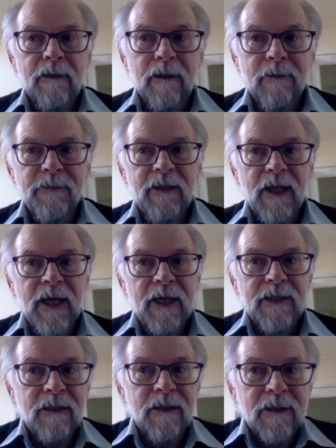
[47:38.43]
I mean, the
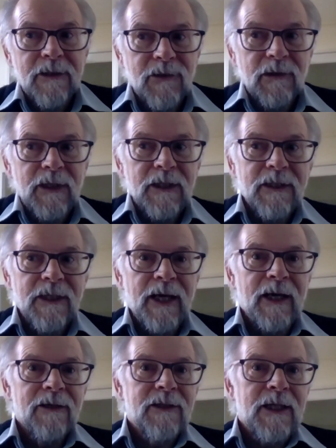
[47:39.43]
gas industry is
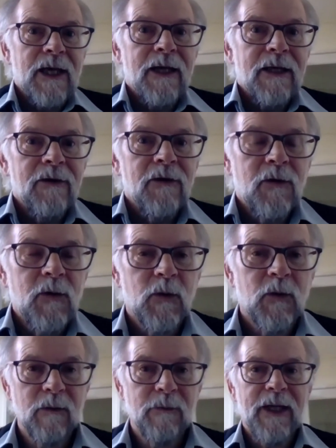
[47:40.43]
now starting to
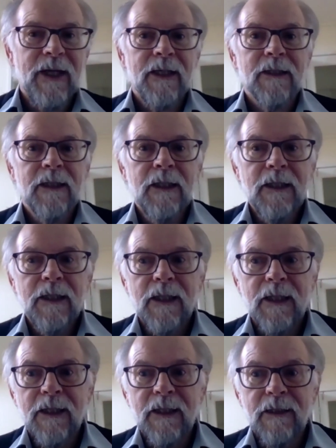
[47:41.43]
talk about
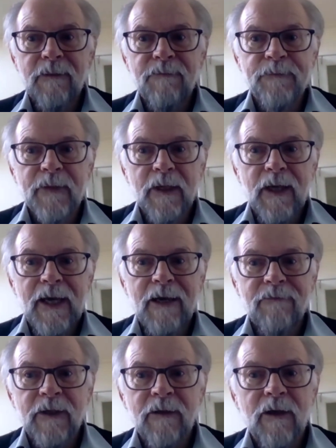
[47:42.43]
um,
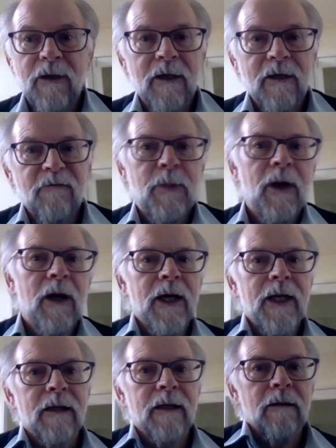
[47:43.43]
having kind of
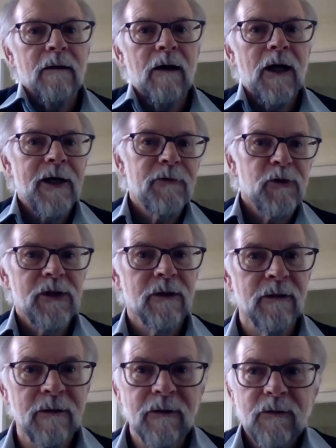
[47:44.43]
pilot
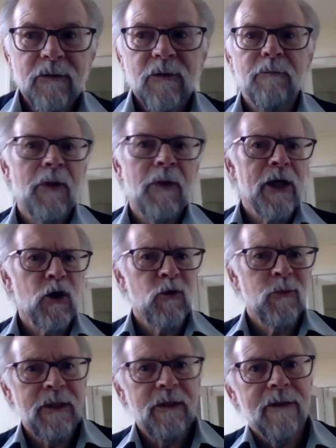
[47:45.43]
hydrogen or
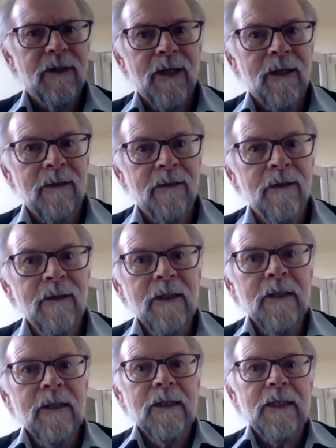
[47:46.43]
biomethane.
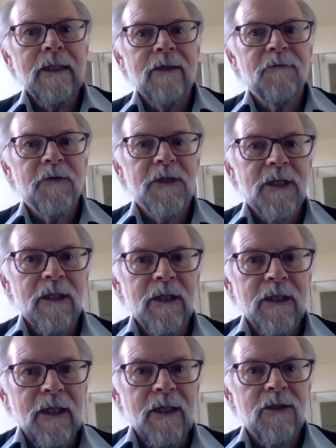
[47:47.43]
Uh,
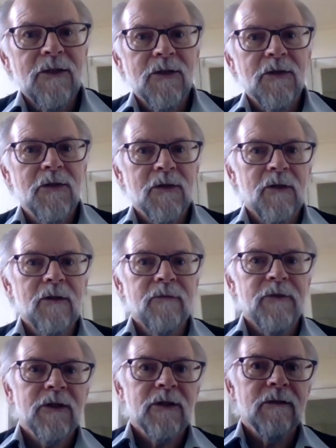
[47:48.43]
facilities to
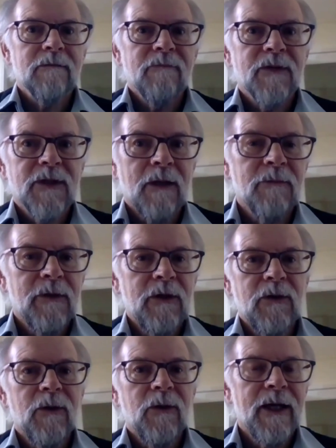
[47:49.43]
service some
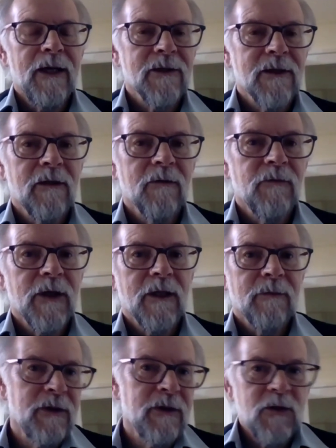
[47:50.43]
new housing
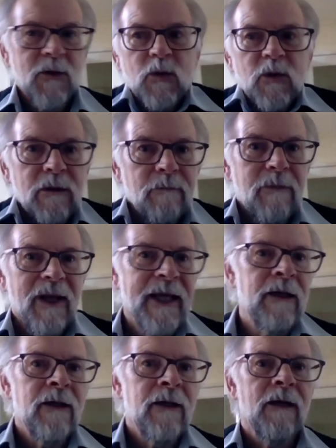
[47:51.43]
developments or to
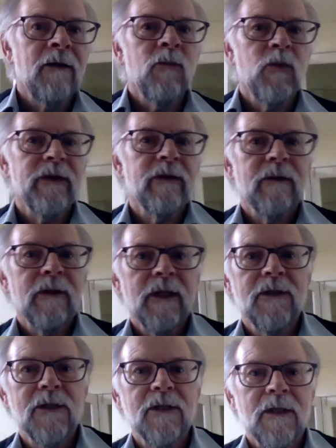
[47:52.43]
blend in with
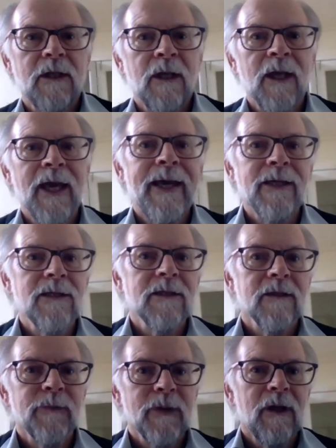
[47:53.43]
existing gas
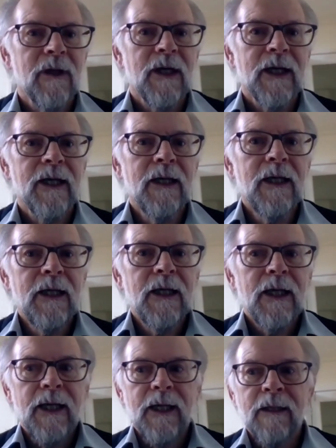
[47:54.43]
supply.
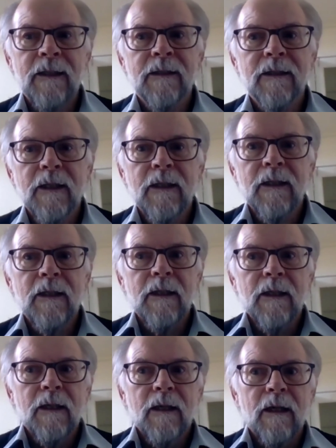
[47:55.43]
And
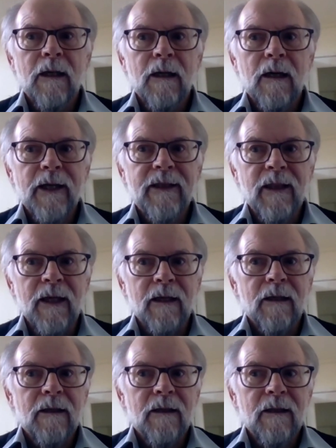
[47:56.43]
I
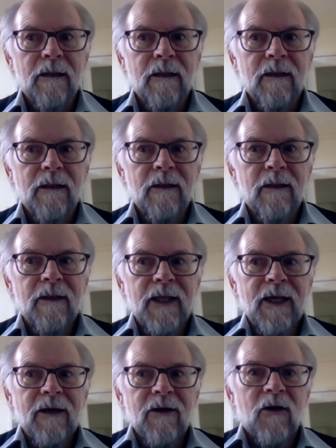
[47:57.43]
think
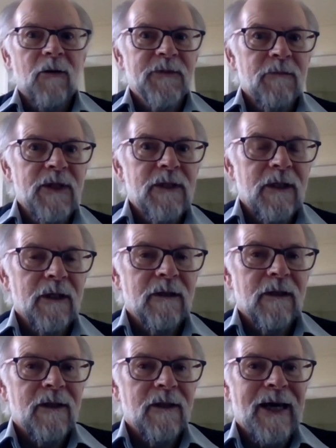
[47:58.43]
they're optimistic
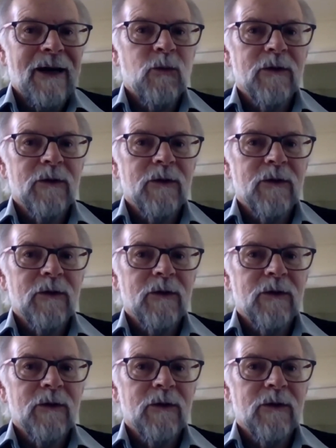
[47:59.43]
that that